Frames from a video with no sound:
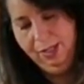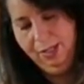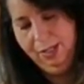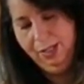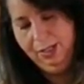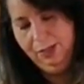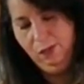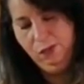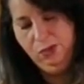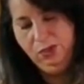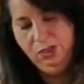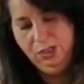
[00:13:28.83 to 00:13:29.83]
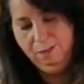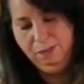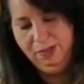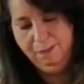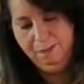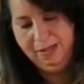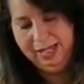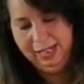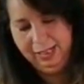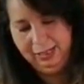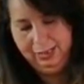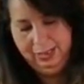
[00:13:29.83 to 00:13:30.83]
And we just put it back
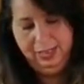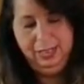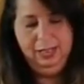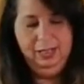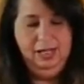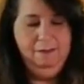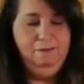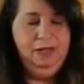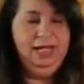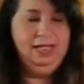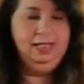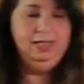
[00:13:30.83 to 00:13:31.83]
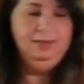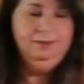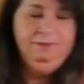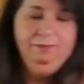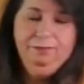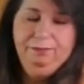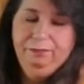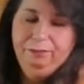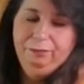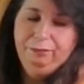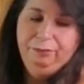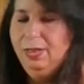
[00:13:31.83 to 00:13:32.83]
and blend.
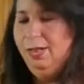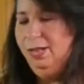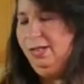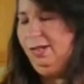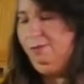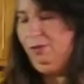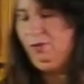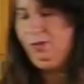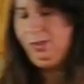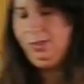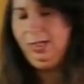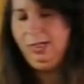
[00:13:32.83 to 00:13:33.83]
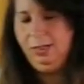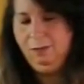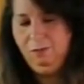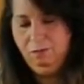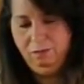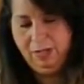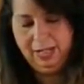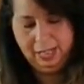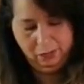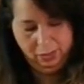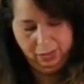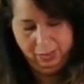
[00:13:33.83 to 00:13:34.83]
I'm going to take it
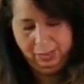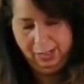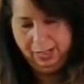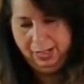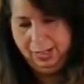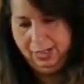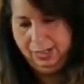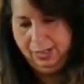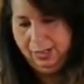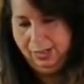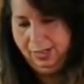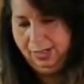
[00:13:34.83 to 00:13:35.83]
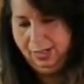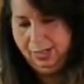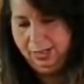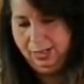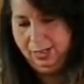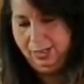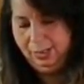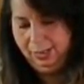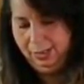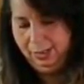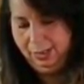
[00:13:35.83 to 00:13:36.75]
out again and